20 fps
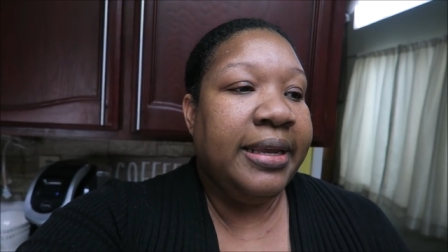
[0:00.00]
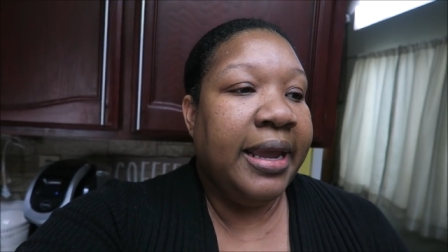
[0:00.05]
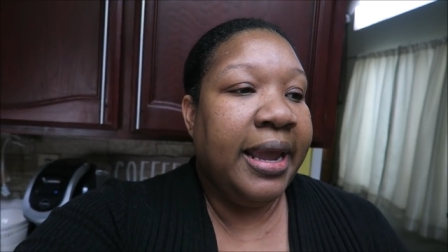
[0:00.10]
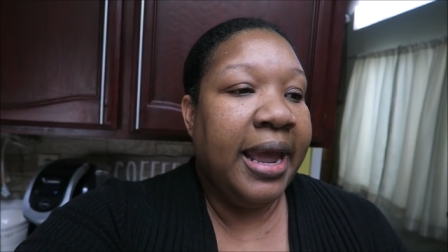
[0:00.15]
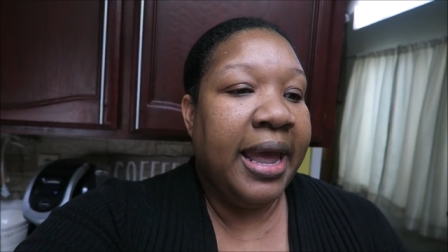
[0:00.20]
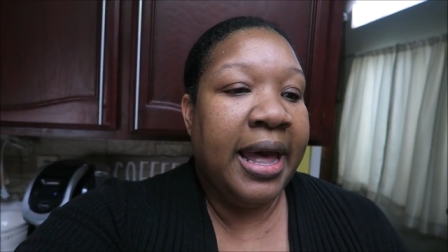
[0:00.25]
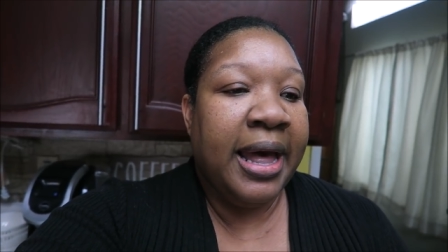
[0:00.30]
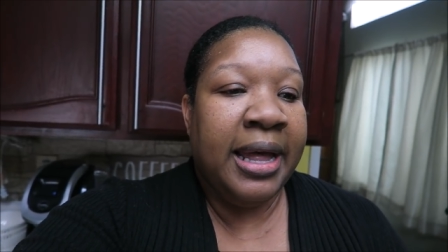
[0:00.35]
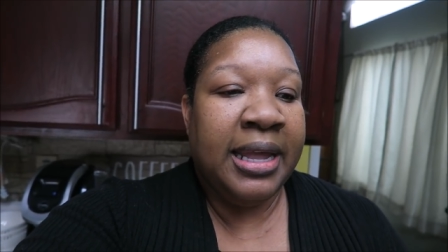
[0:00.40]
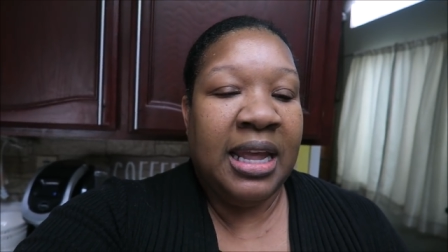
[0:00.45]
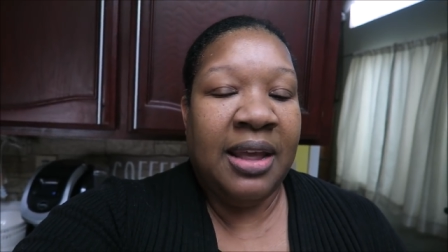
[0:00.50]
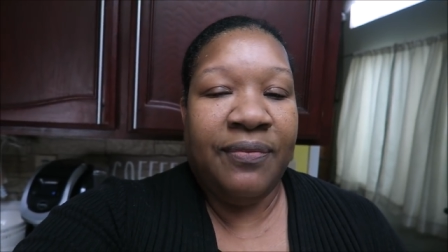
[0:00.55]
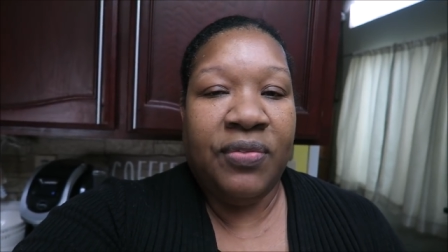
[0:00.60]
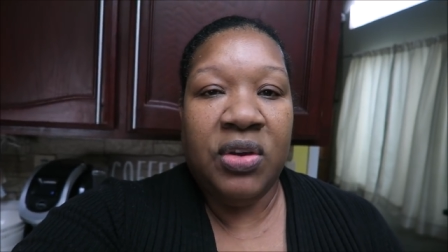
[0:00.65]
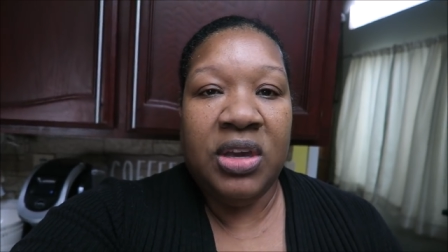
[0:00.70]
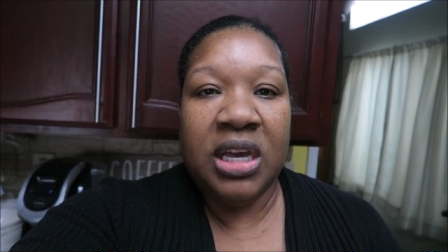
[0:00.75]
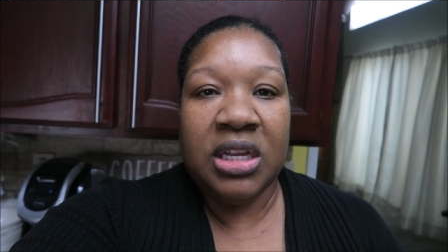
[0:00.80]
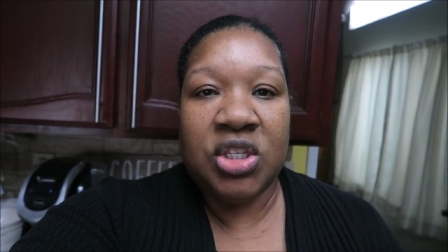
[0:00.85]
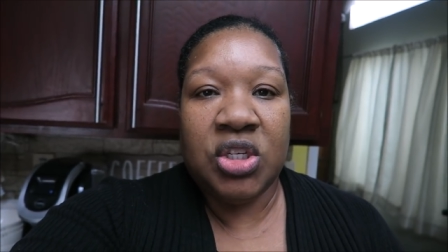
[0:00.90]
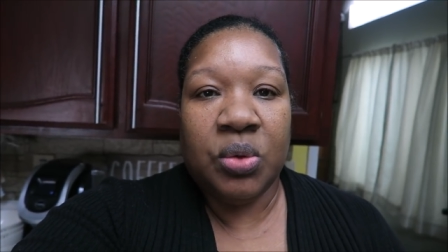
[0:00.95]
yeah, if
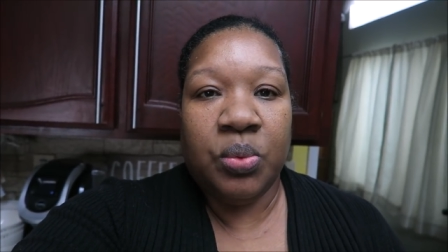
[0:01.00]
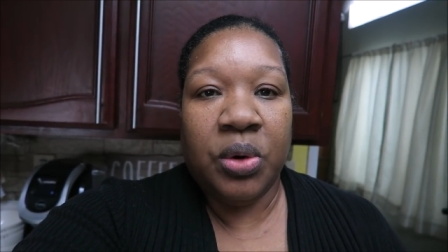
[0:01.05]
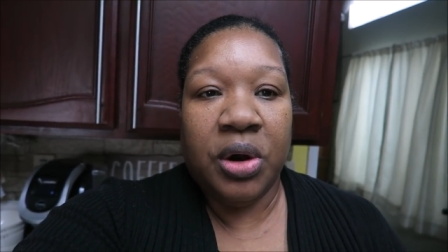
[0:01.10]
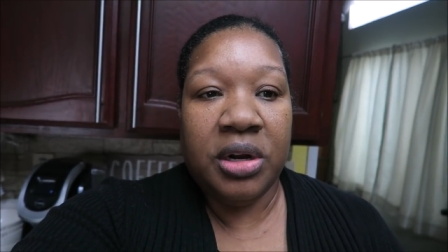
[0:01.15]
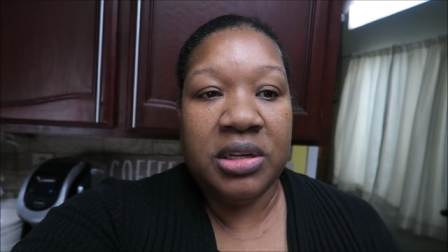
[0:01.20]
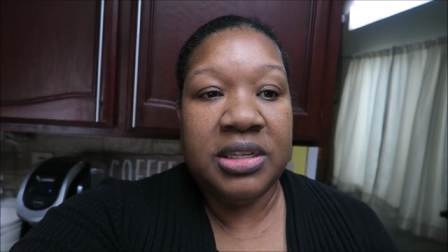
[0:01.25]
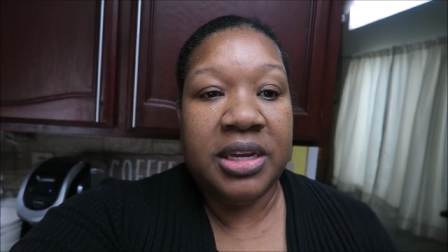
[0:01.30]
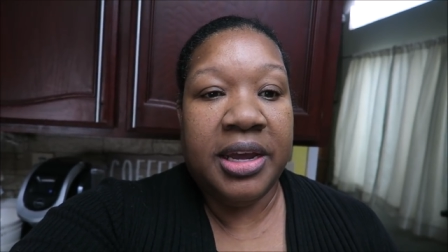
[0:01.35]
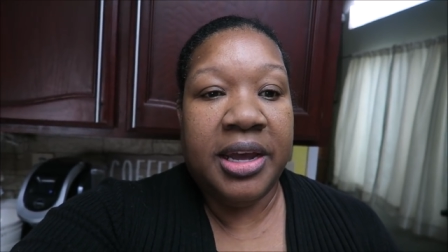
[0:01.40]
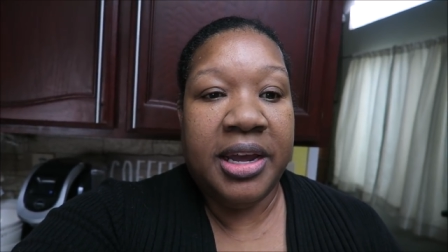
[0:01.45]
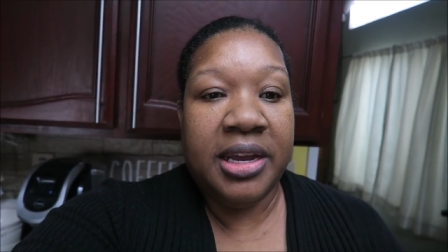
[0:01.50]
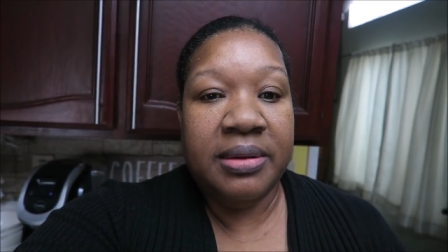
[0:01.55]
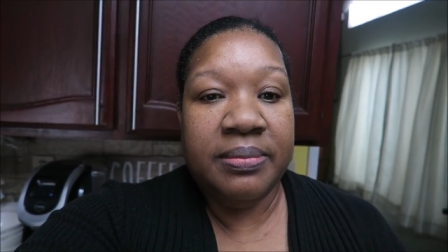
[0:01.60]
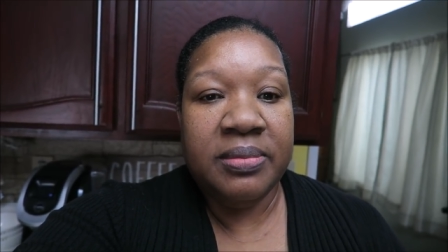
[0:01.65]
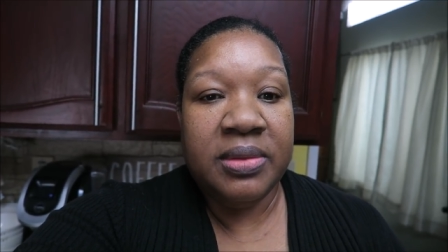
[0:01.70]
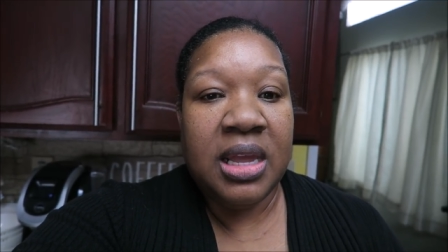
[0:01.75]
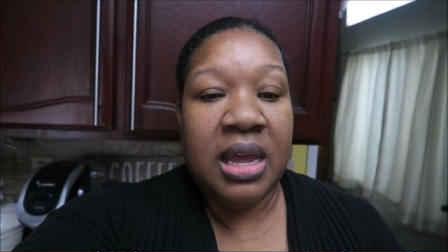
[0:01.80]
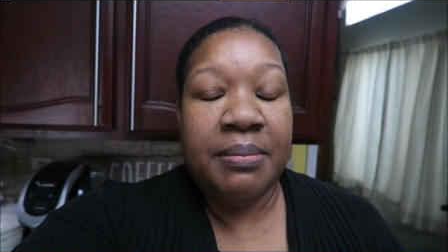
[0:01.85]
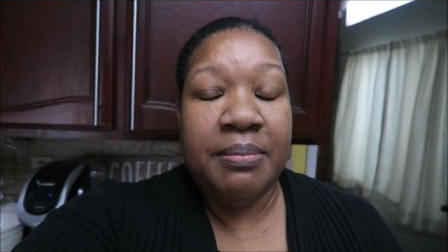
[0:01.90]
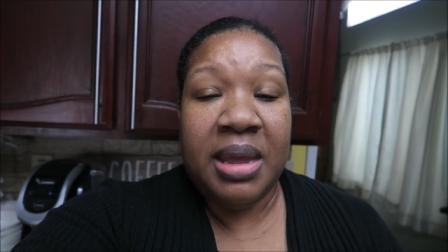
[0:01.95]
you get your work done,